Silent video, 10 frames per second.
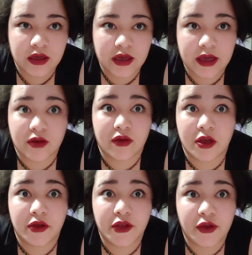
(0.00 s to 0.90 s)
I don't
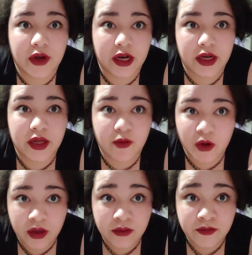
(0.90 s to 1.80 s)
know who you are
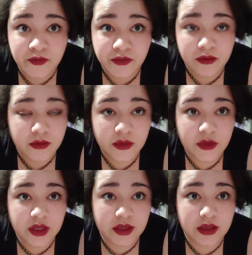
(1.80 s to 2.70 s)
anymore.
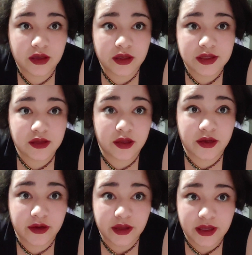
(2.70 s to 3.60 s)
It's
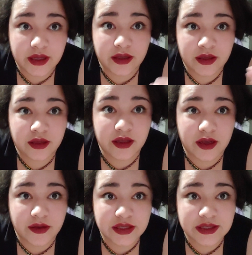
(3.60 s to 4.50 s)
literally,
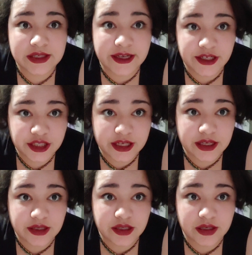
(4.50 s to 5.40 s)
a sustained
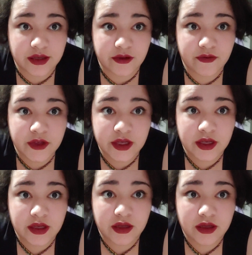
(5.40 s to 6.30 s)
change of
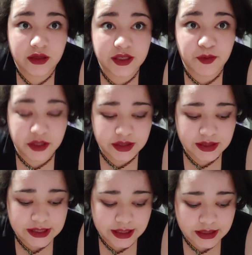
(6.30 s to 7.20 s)
this
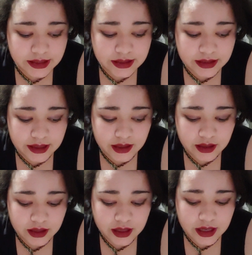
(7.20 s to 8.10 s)
person's
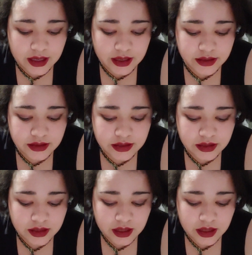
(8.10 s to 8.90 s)
identity and